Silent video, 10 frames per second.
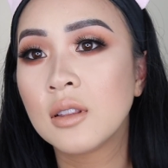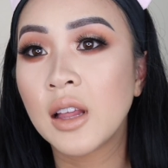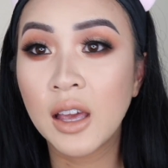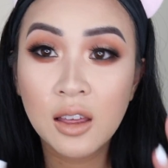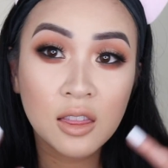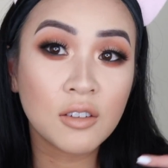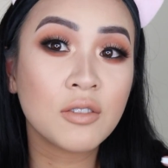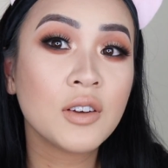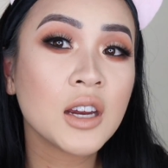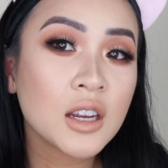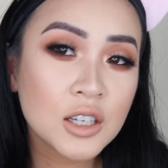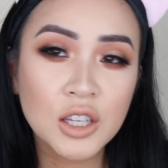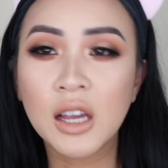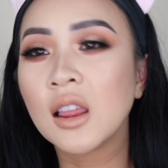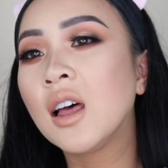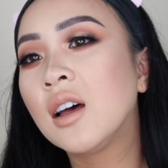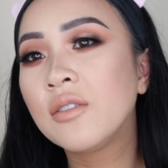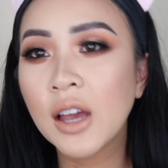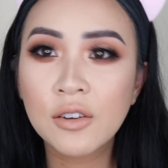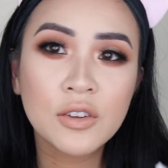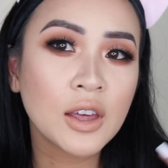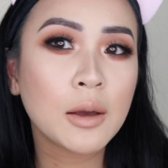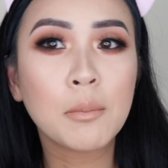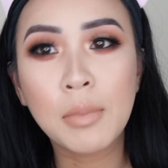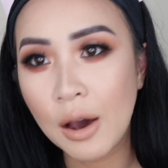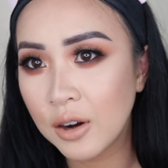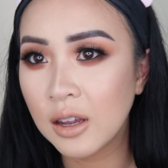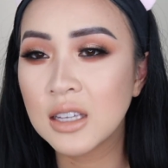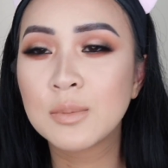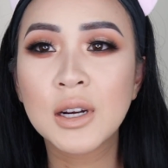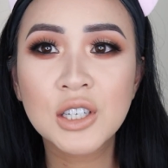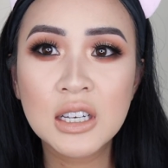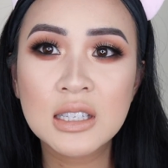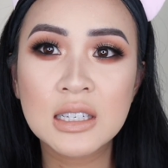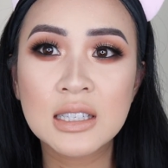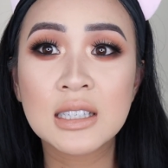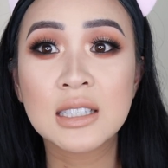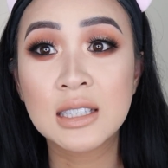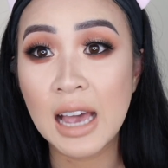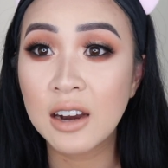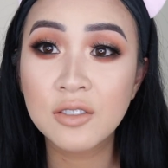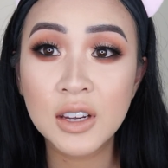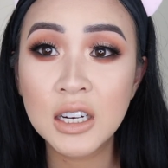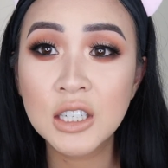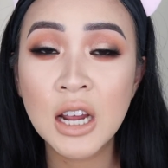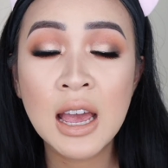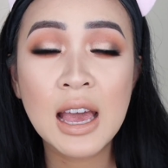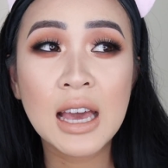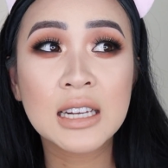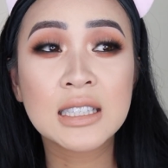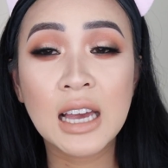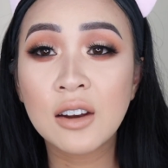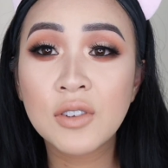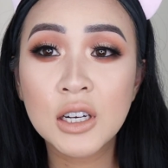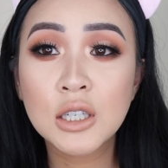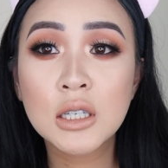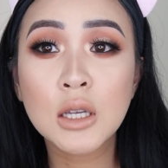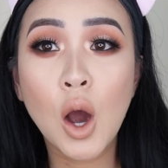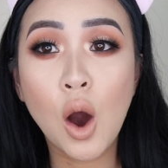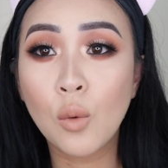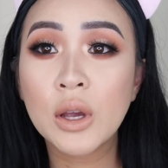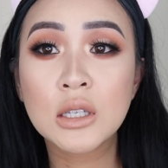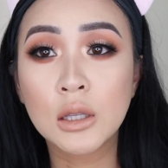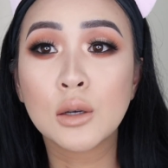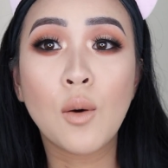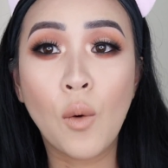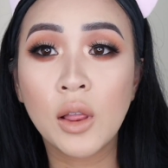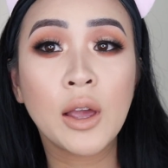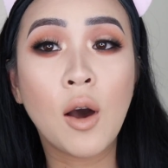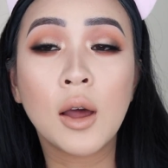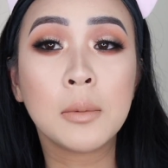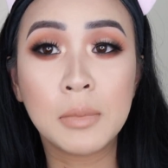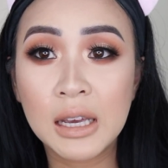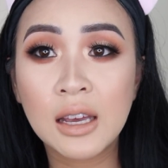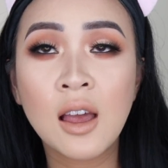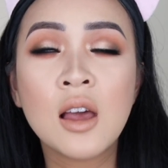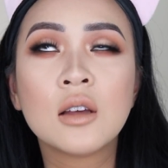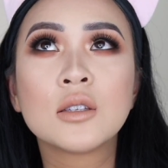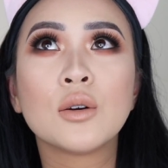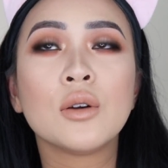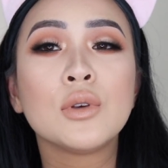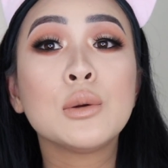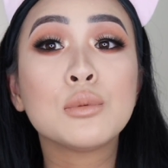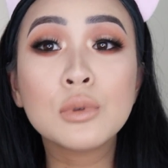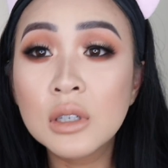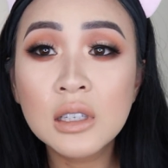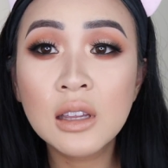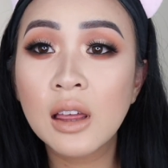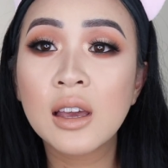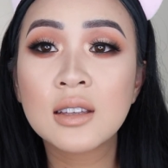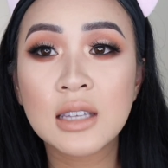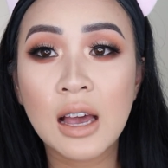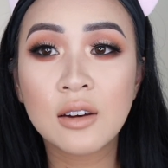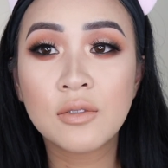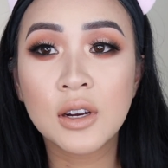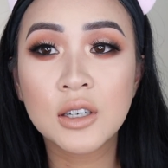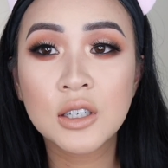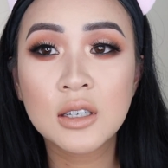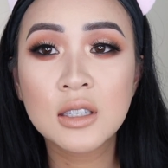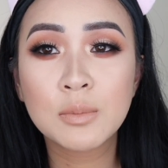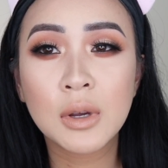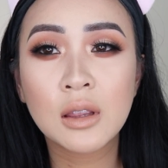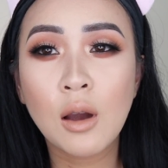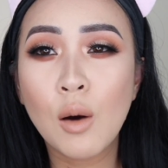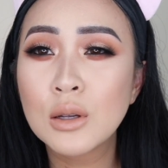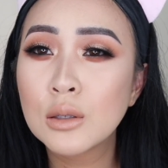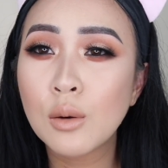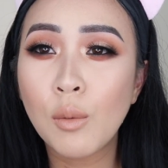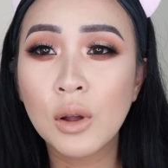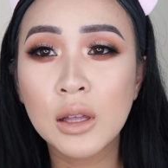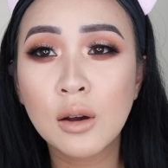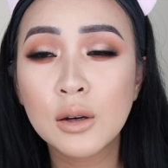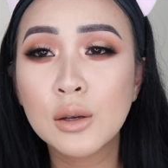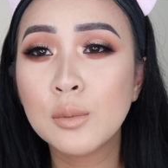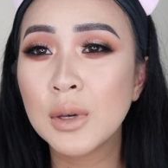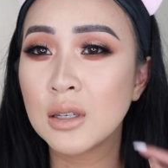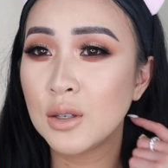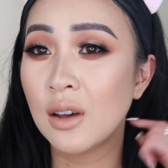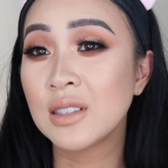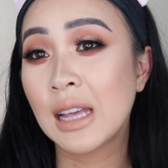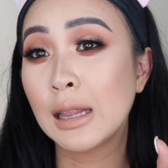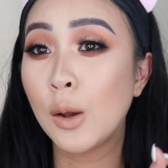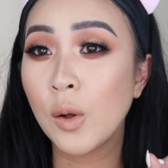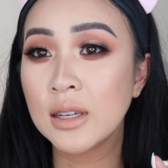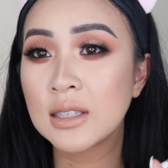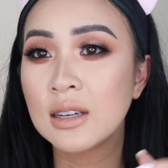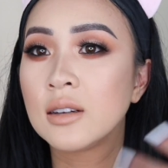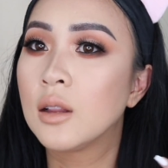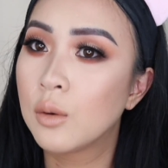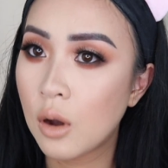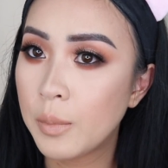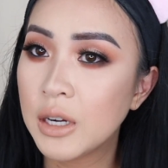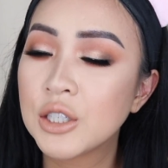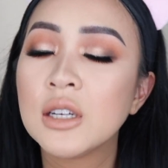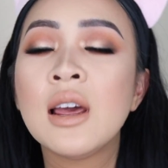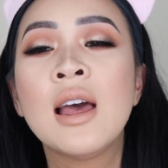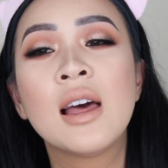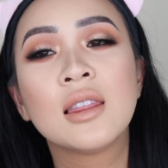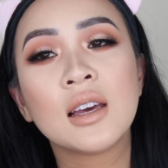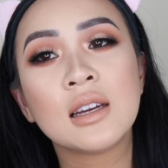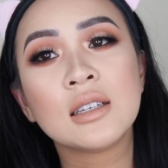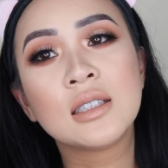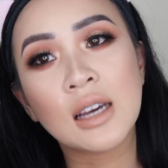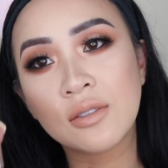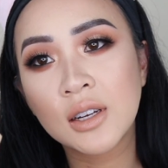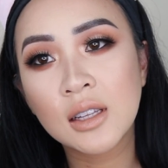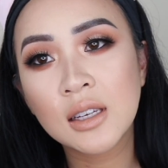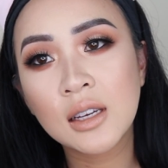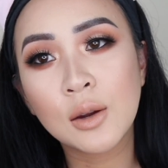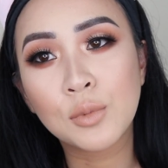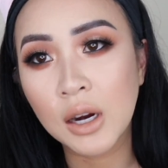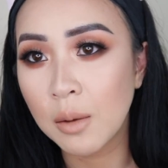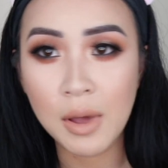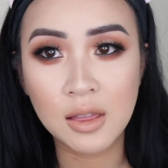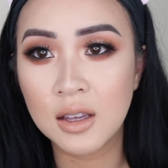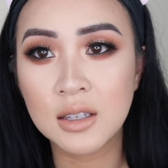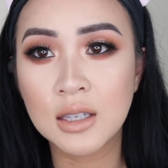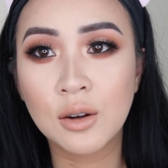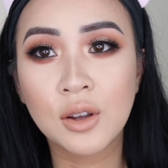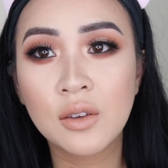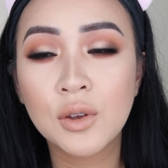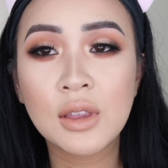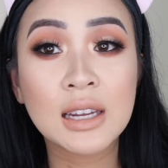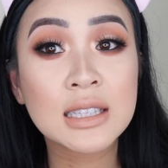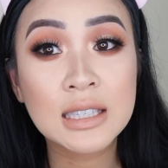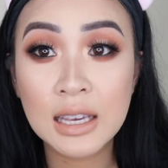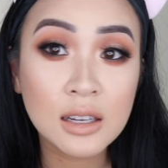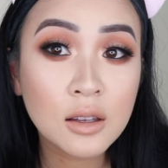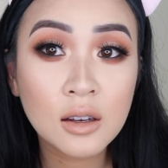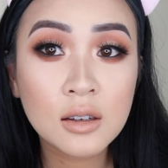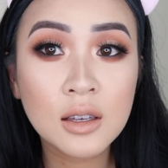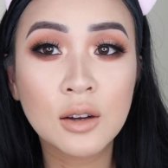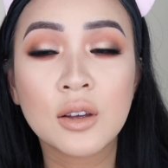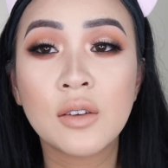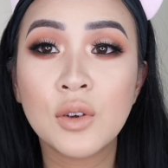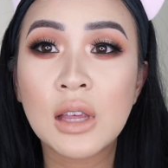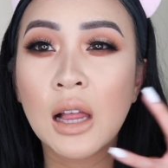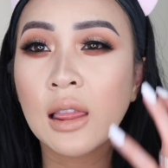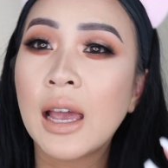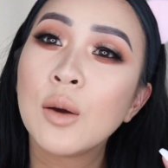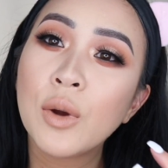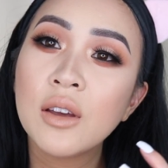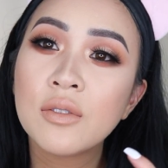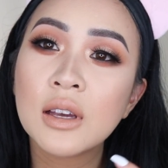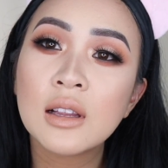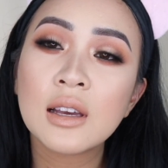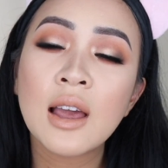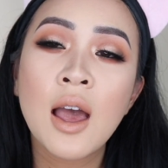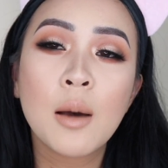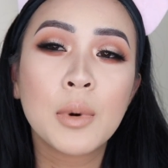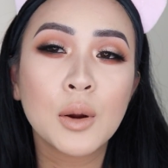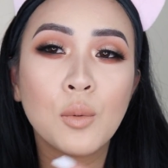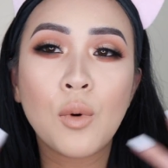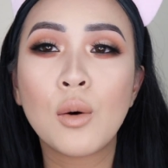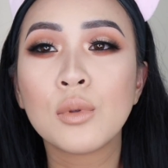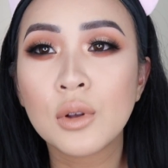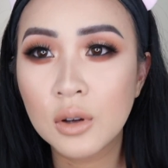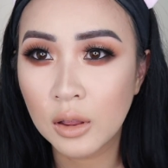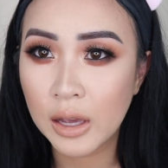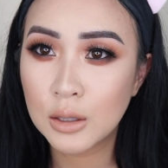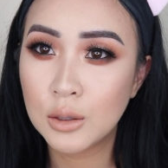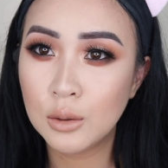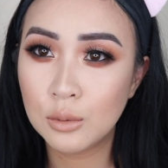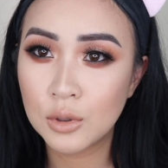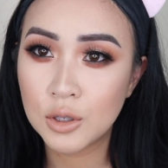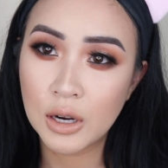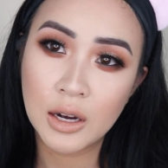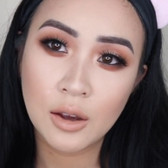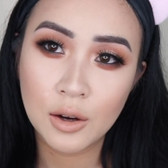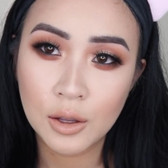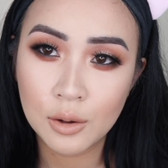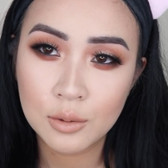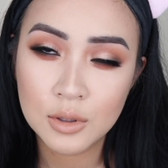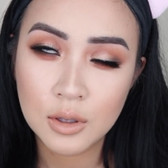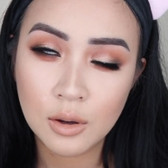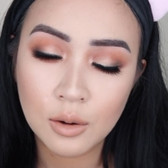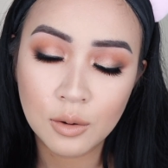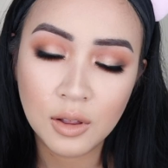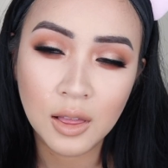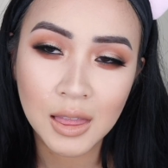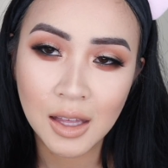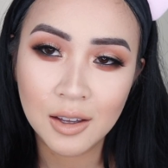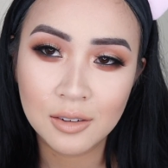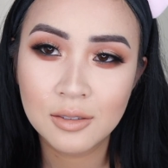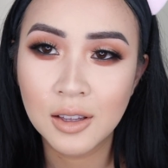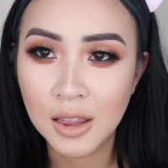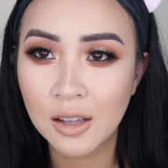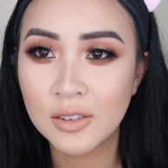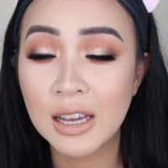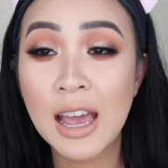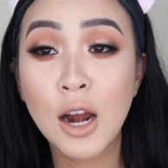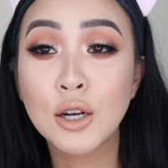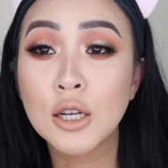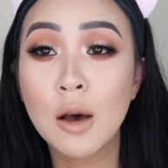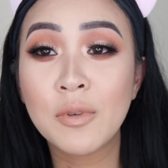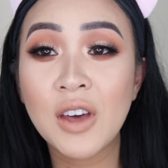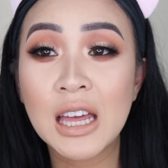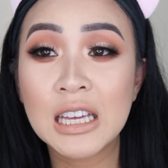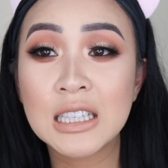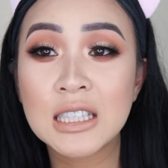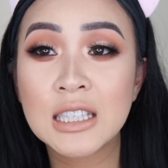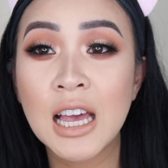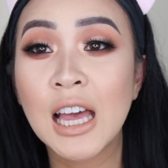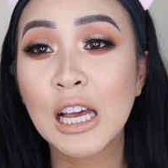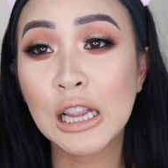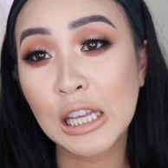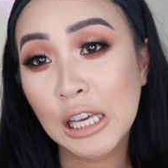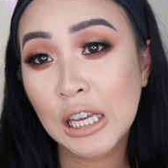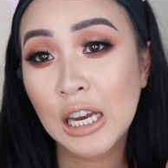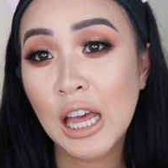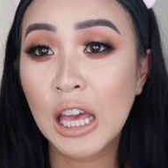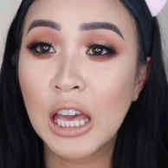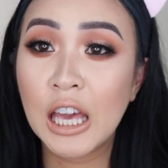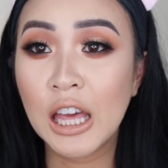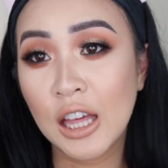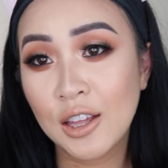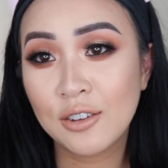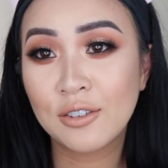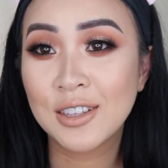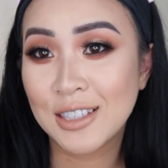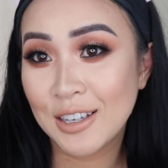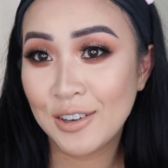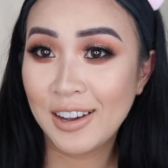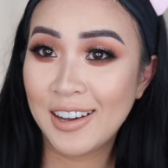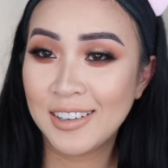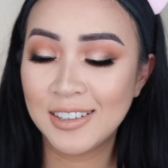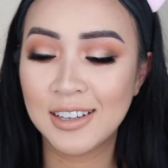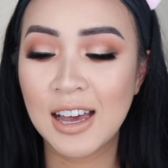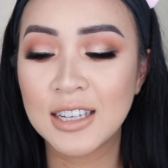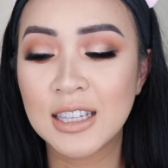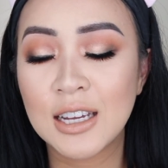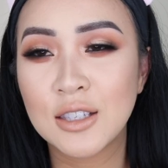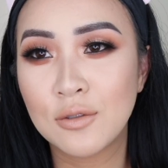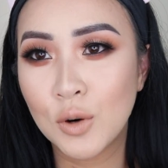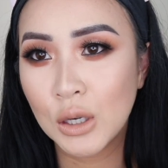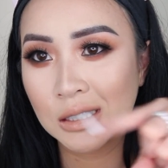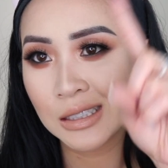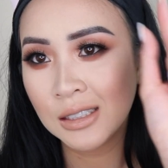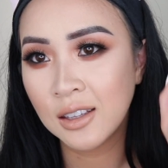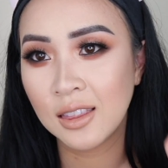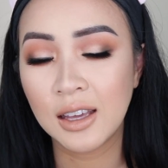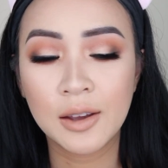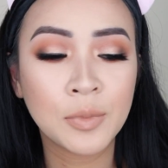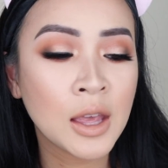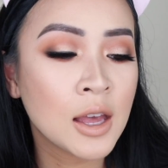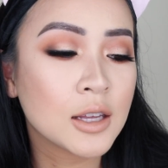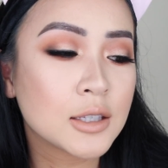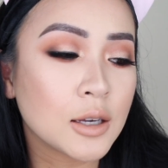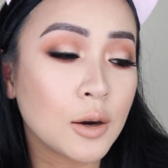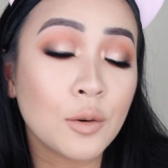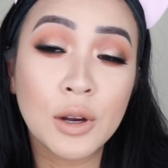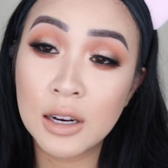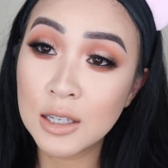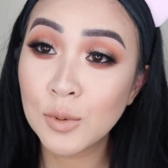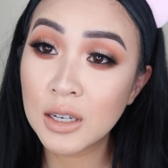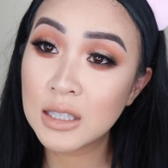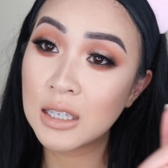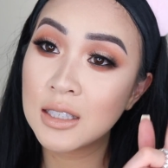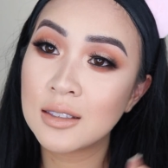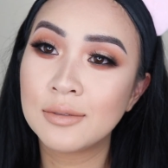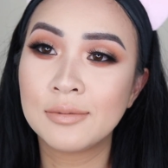like the finish, like love everything about it, especially since it's a satin finish, and satin finishes always look oily on me. So if you really like satin finishes but they always look oily on you because you have slightly oily skin, hello combination, then definitely recommend this. It'll give you that skin look, it'll give you that lightweight feeling, but it won't look like too shiny on you. So love it. And on top of that, it's clean AF. So yeah, ask that Sephora thing. So it is what it says.